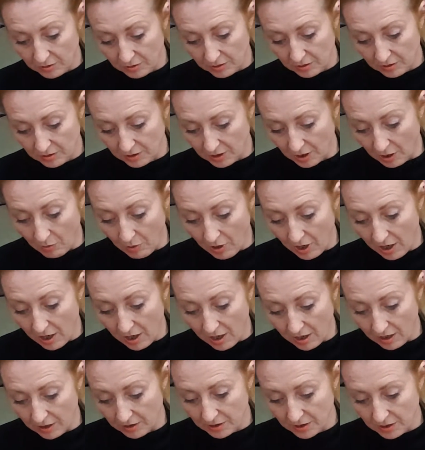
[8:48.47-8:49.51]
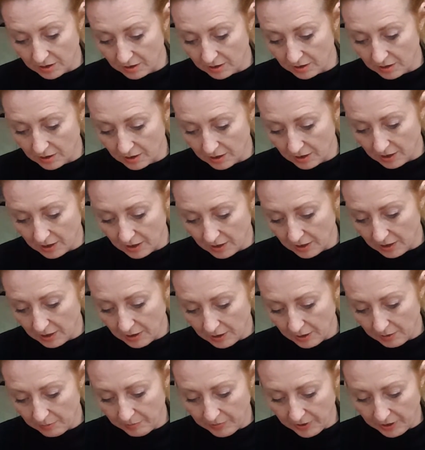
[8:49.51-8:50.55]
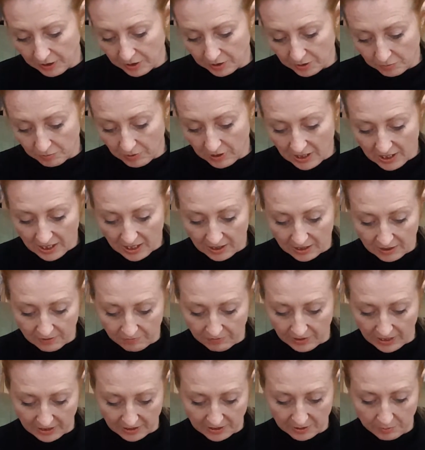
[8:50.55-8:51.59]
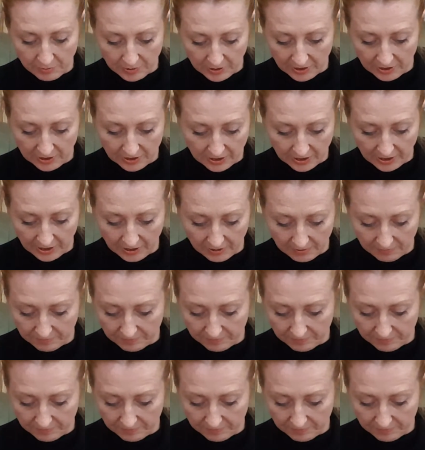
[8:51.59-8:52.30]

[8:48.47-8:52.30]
so hard, because we need the flexibility.